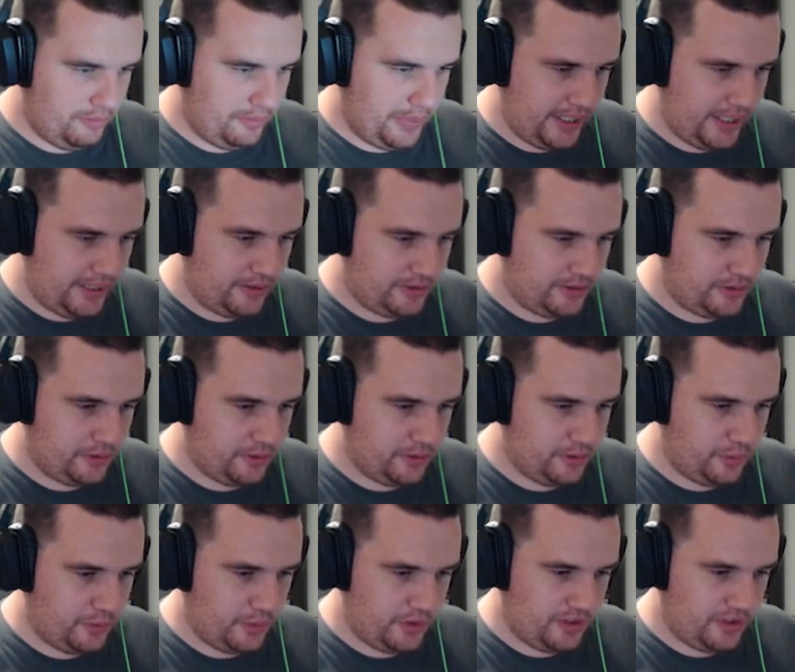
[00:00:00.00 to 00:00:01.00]
power source,
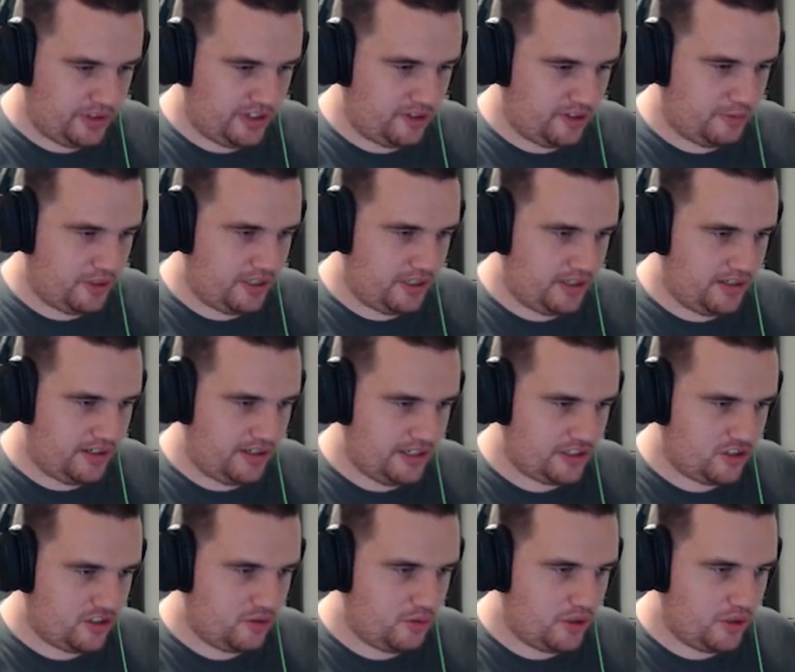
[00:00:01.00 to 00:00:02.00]
which is going to be an
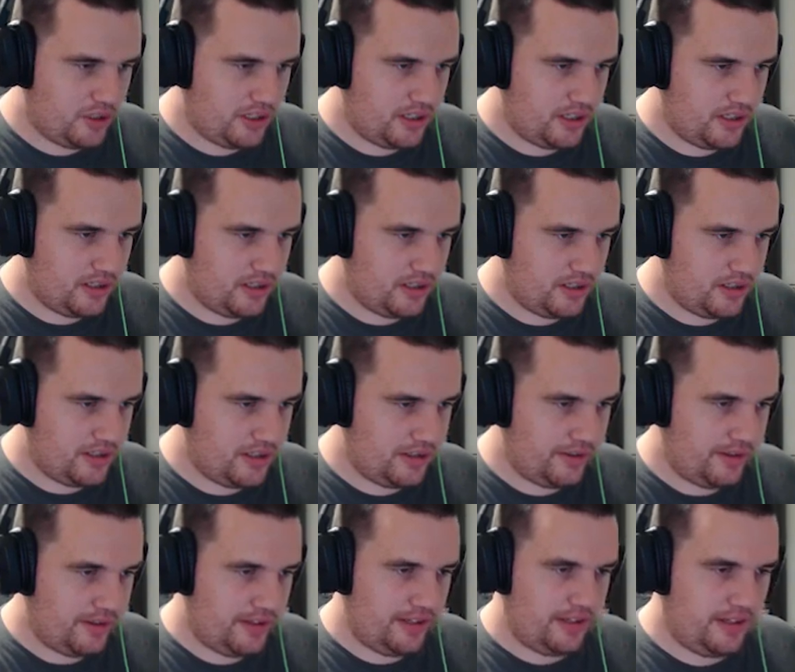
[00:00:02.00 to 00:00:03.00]
induction motor,
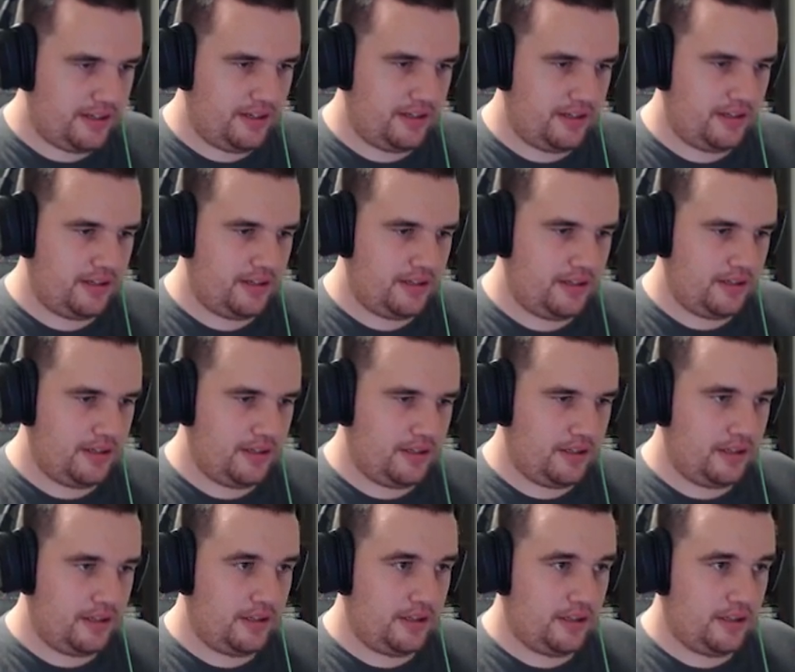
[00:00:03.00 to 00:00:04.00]
there.
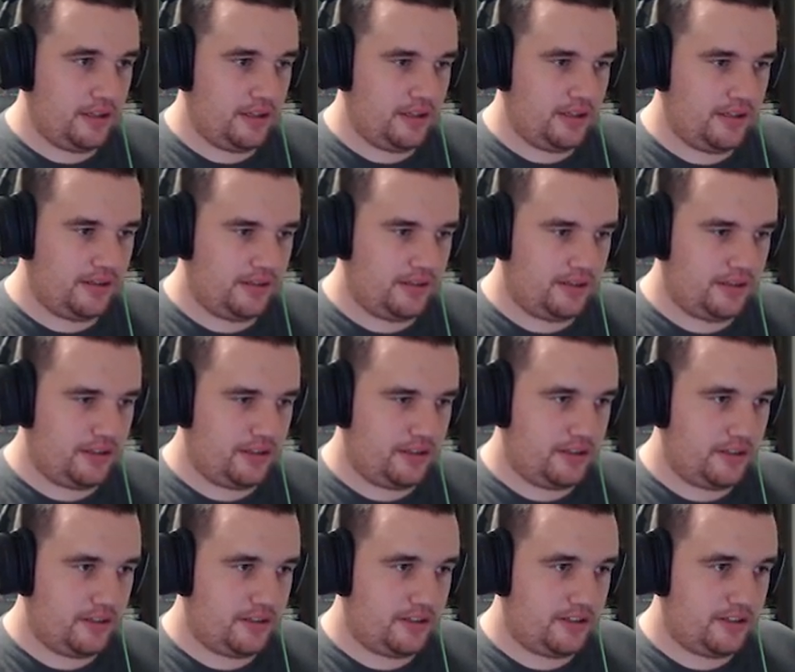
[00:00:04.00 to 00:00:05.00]
So
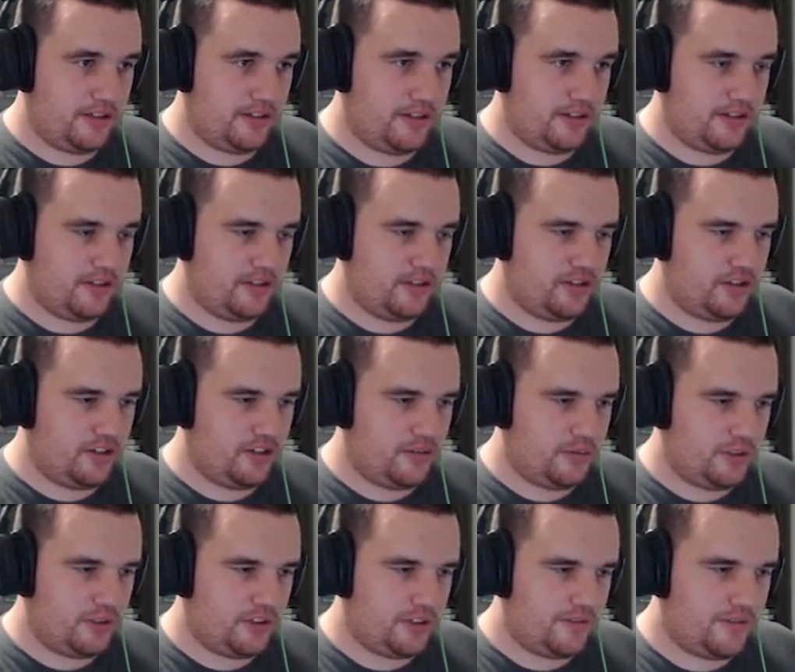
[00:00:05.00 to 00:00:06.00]
it's not turned on
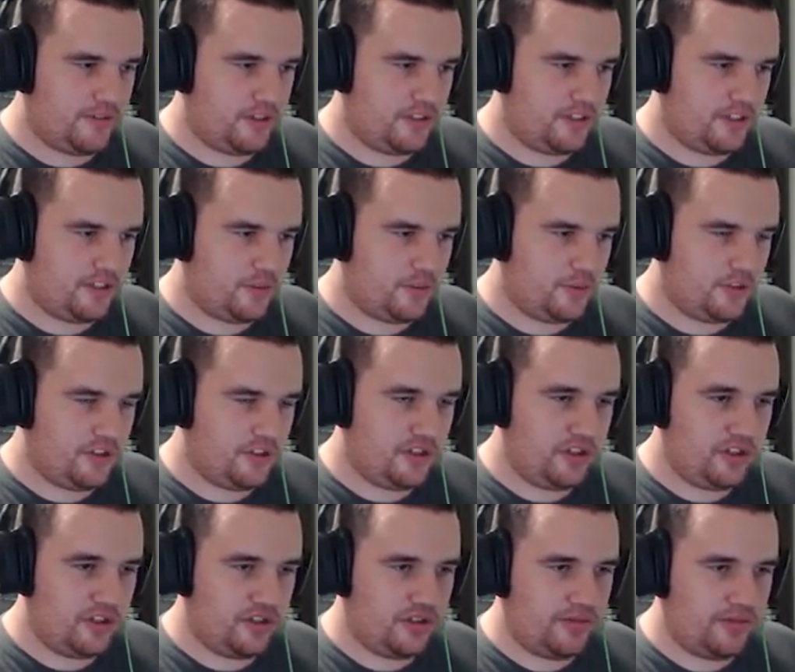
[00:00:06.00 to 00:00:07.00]
because I haven't got that switch turned
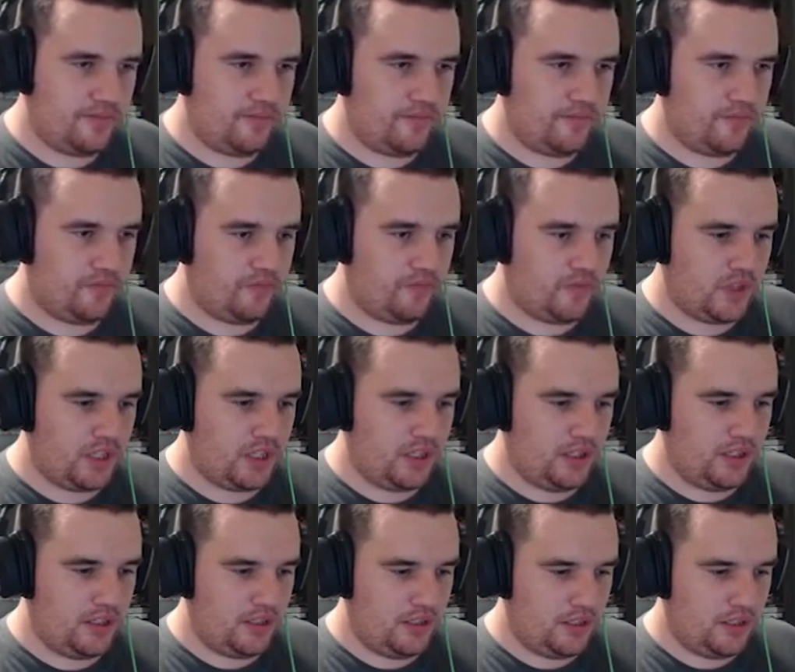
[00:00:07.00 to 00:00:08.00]
on.
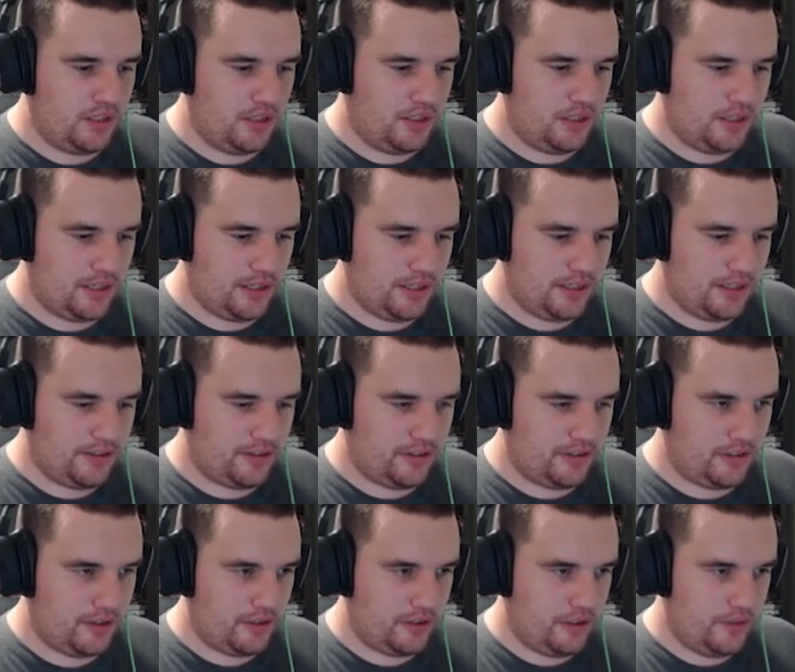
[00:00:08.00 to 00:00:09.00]
Okay, so
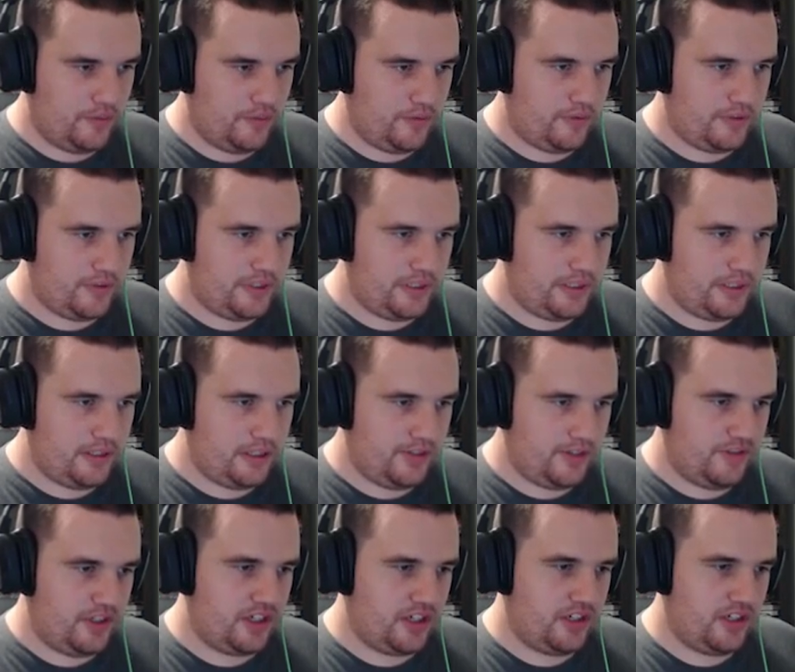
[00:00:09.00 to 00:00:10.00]
hopefully
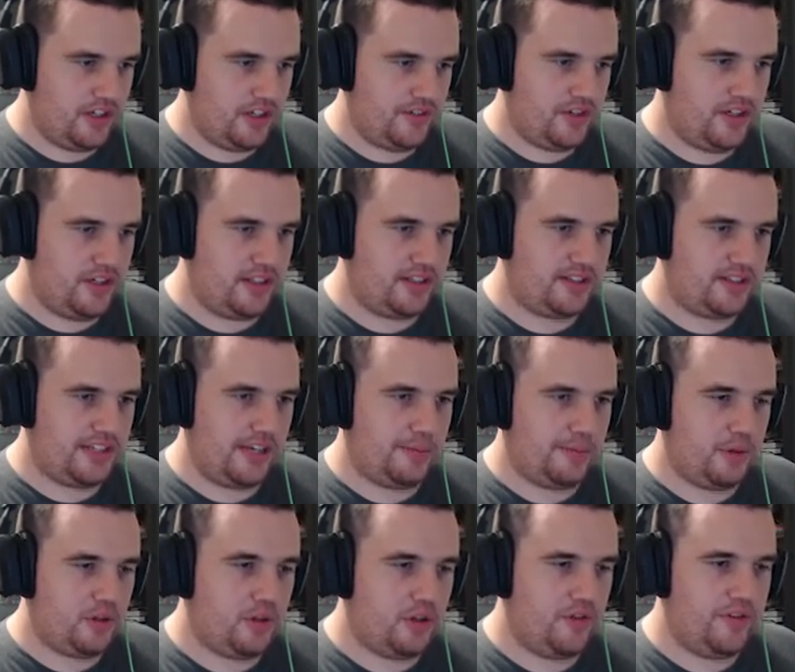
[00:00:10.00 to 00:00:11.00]
I've got an escape
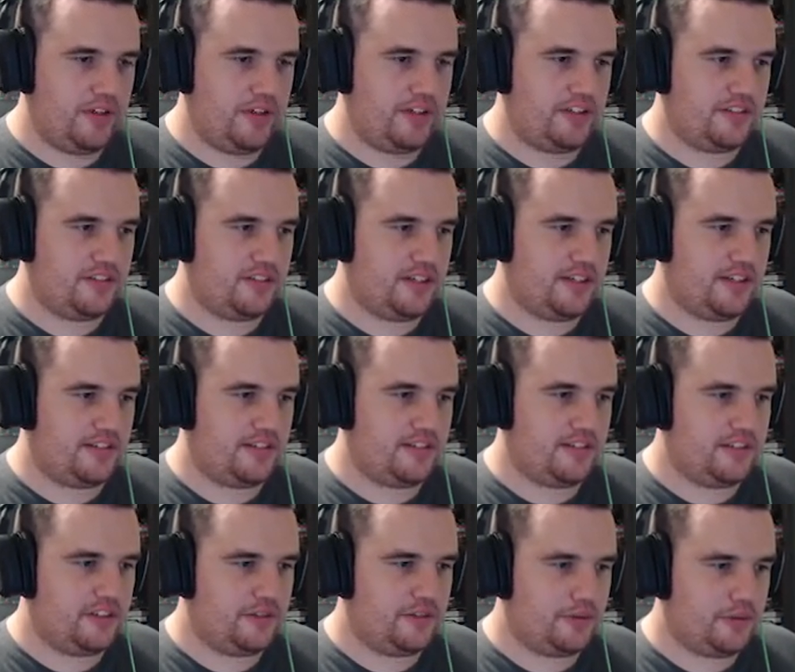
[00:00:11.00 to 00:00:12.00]
hole over there just in case something
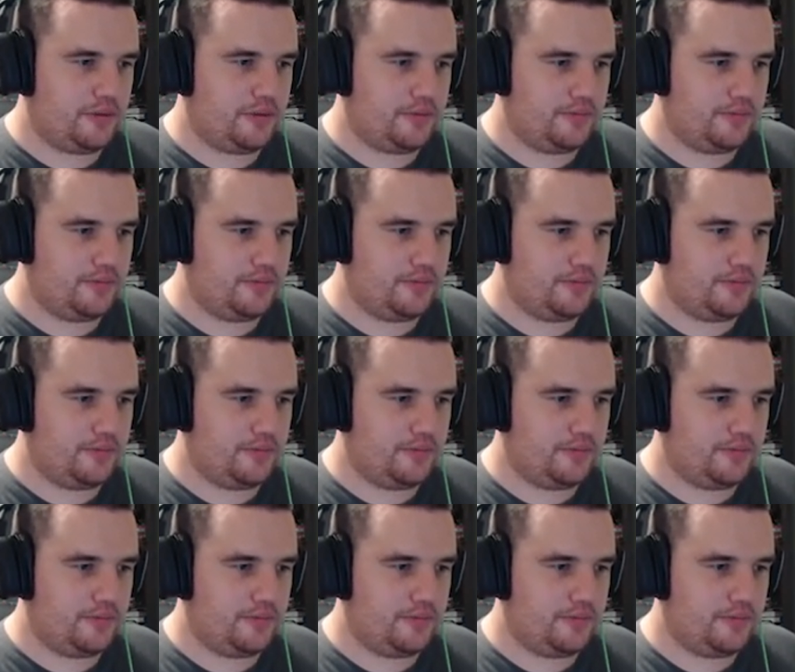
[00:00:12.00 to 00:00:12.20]
goes wrong.